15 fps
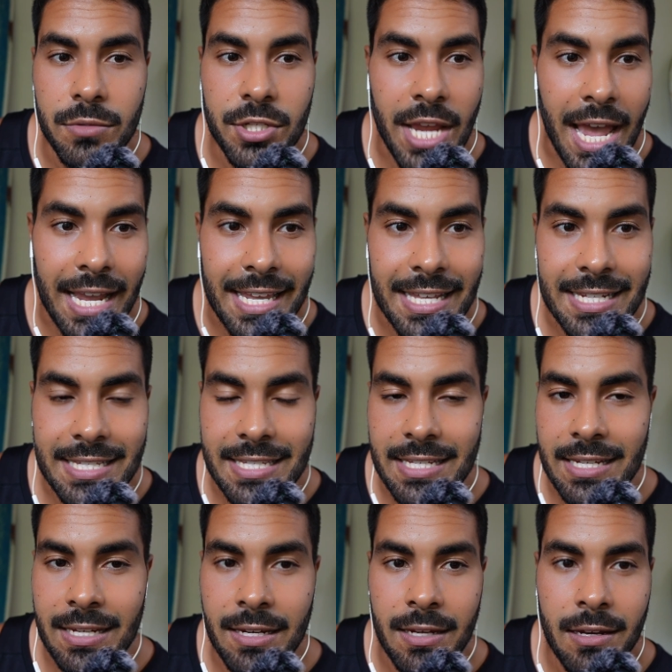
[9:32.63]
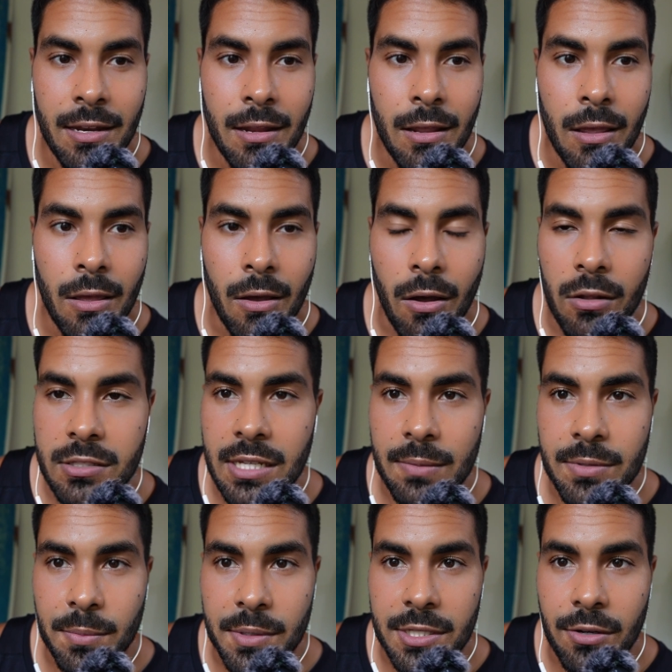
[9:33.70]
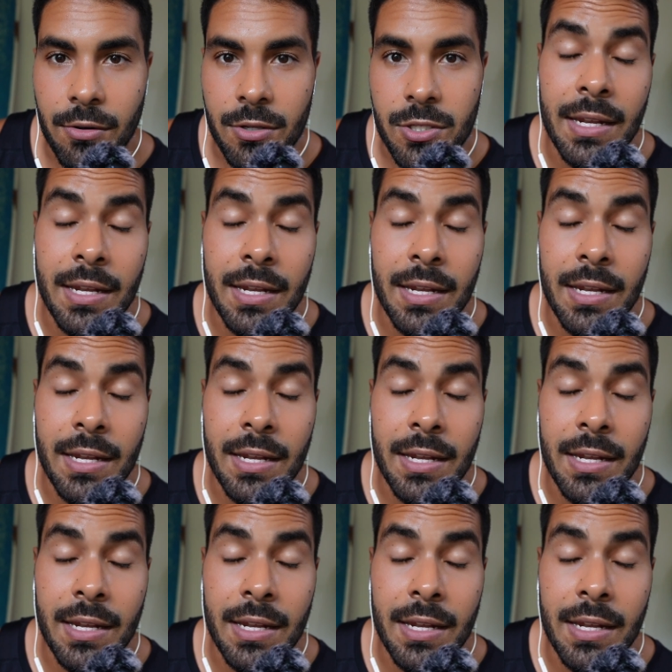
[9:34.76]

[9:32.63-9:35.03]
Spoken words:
jackets and all types of materials.